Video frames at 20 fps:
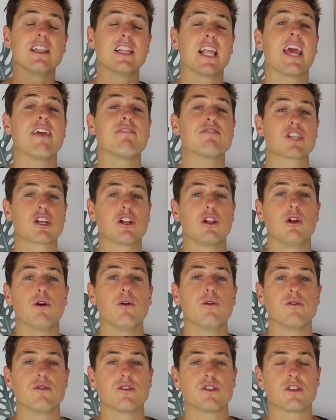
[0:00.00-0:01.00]
leaves
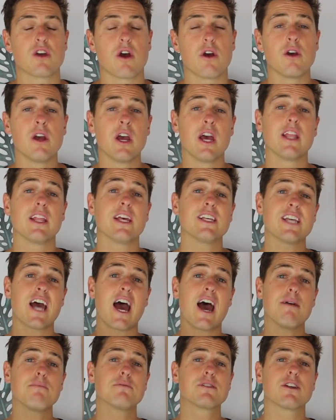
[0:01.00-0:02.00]
clues. So there's
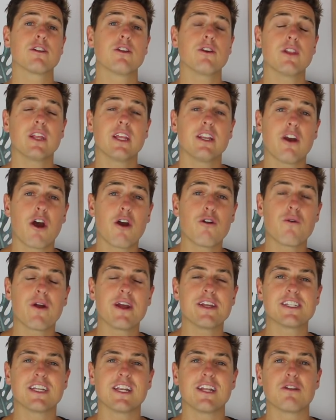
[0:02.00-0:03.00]
absolutely no
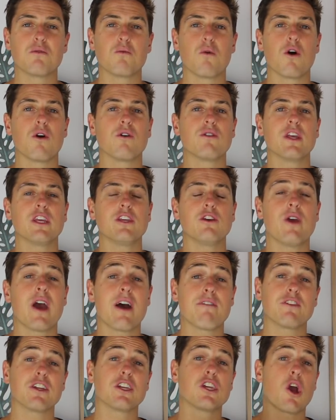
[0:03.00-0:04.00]
reason in the world that you
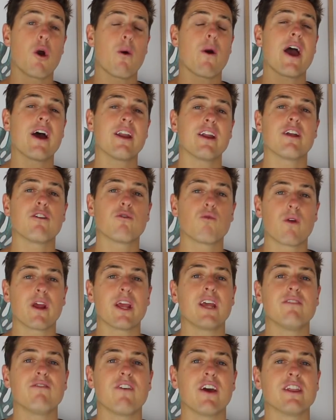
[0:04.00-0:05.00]
have to go out and
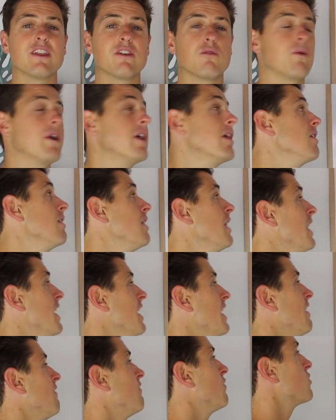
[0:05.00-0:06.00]
reinvent the wheel
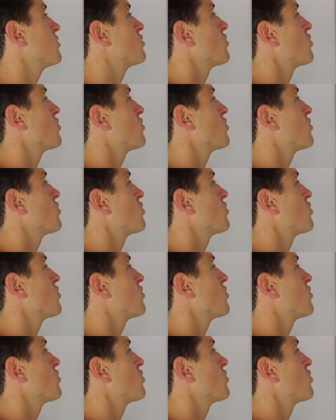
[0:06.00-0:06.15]
if you're